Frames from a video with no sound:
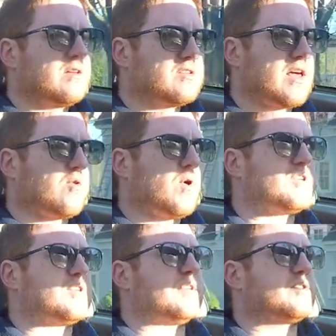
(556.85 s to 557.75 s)
so that
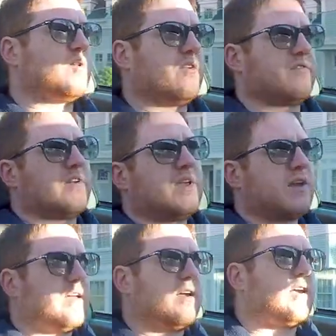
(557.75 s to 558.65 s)
question is sort of,
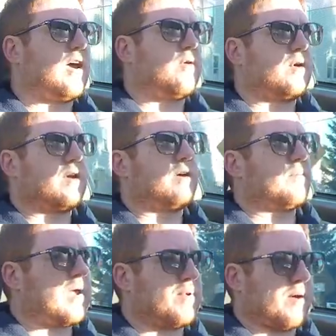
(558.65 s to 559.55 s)
you know, it
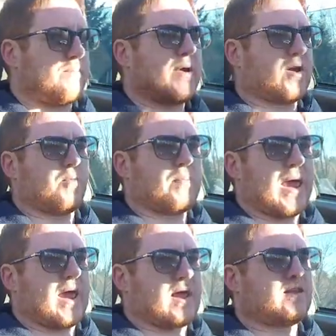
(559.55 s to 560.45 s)
may be a bigger
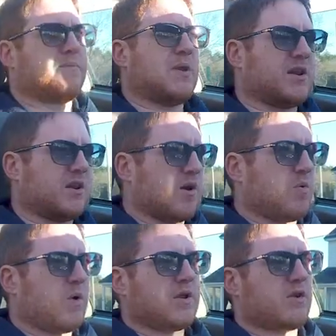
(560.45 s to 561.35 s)
pain depending on
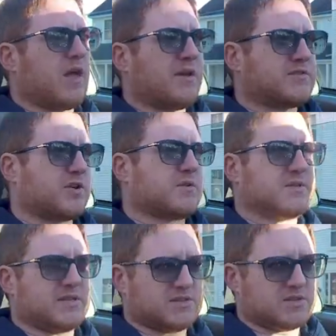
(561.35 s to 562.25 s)
what your life
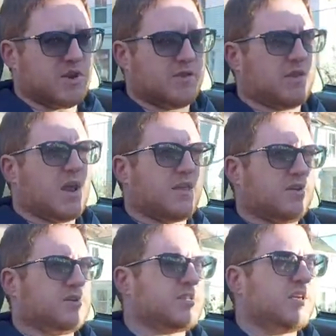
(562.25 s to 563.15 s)
circumstances are than
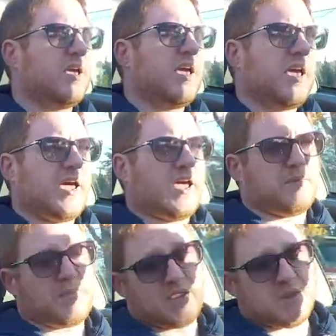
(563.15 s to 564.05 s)
others, and it
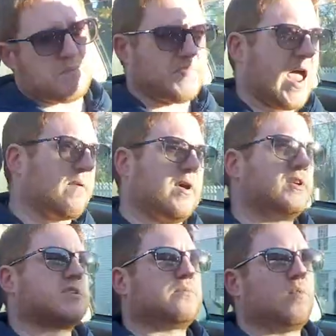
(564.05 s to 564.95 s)
may get
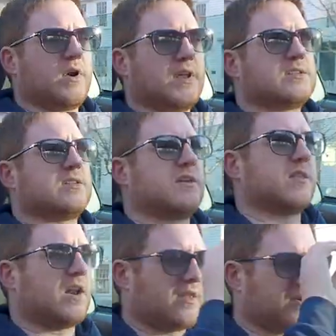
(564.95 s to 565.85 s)
damaged more easily
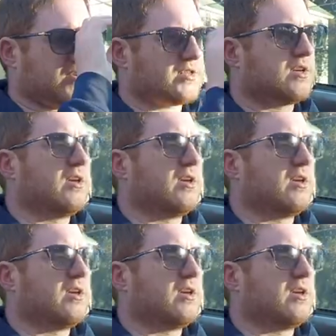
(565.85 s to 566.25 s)
than others.